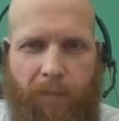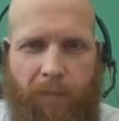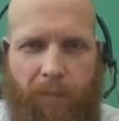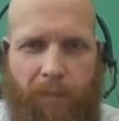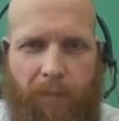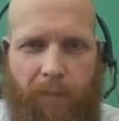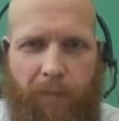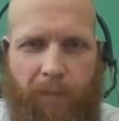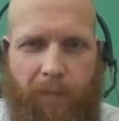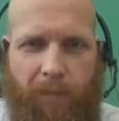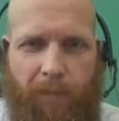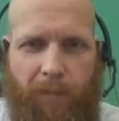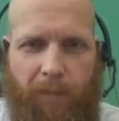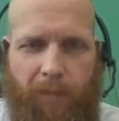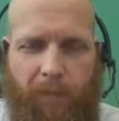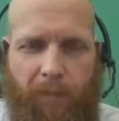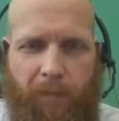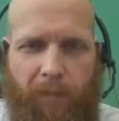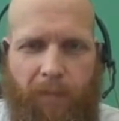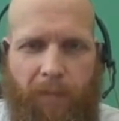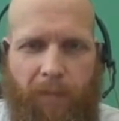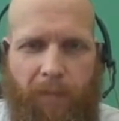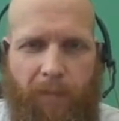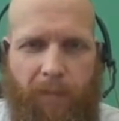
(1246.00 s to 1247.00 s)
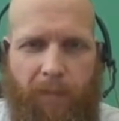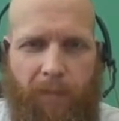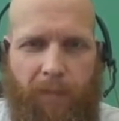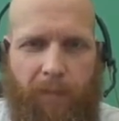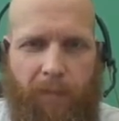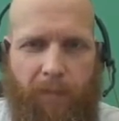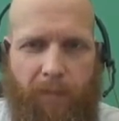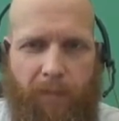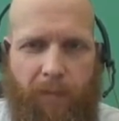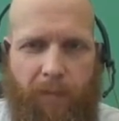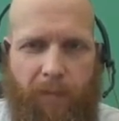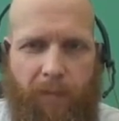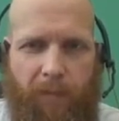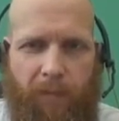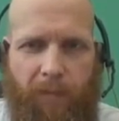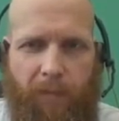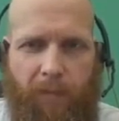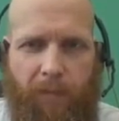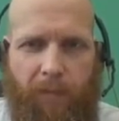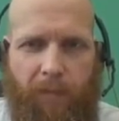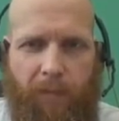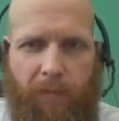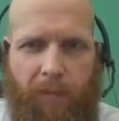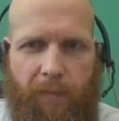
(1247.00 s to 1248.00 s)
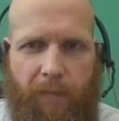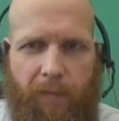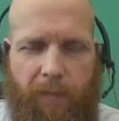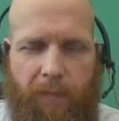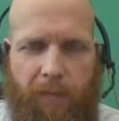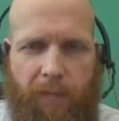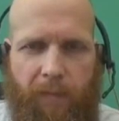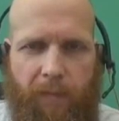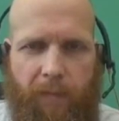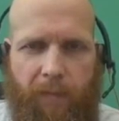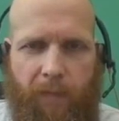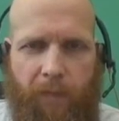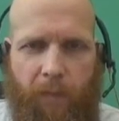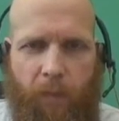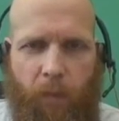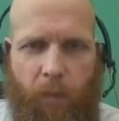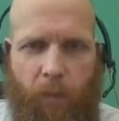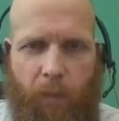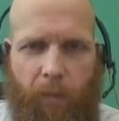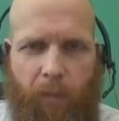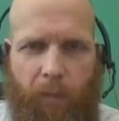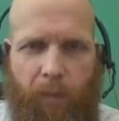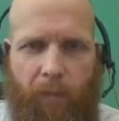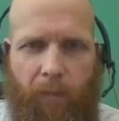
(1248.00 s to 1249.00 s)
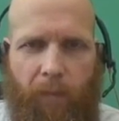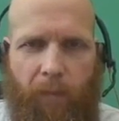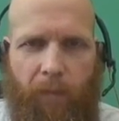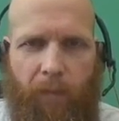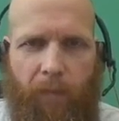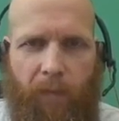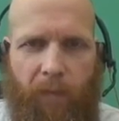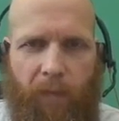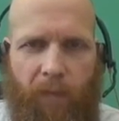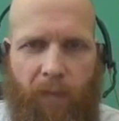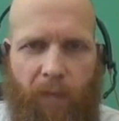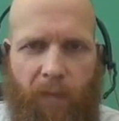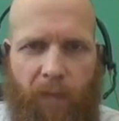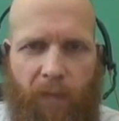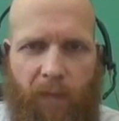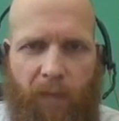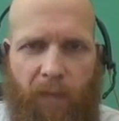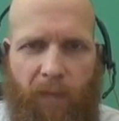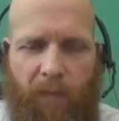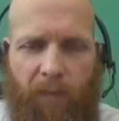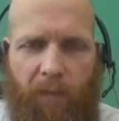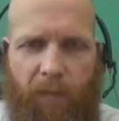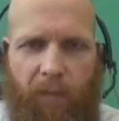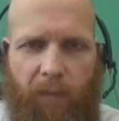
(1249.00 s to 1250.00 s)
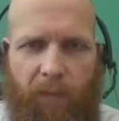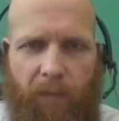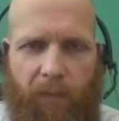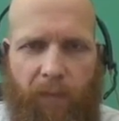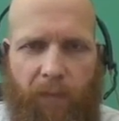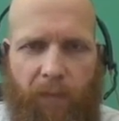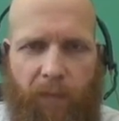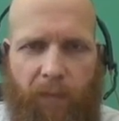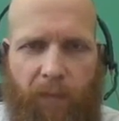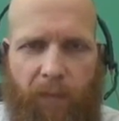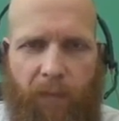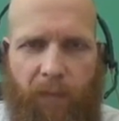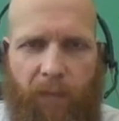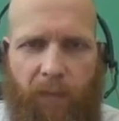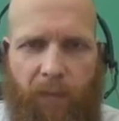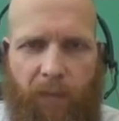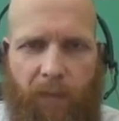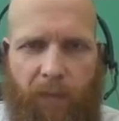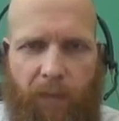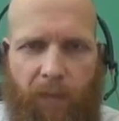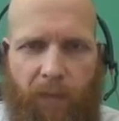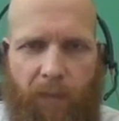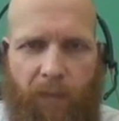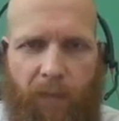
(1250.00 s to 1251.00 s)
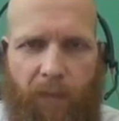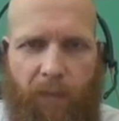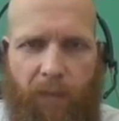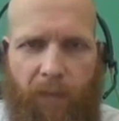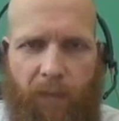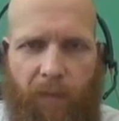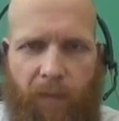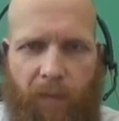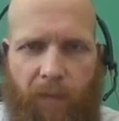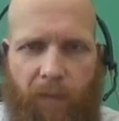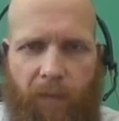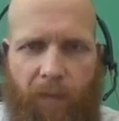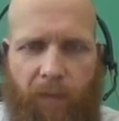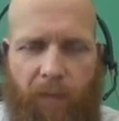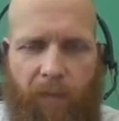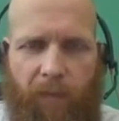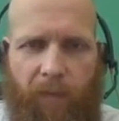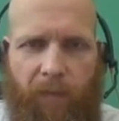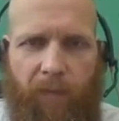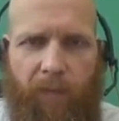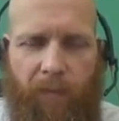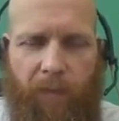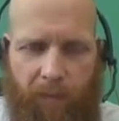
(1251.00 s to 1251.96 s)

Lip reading: (not speaking)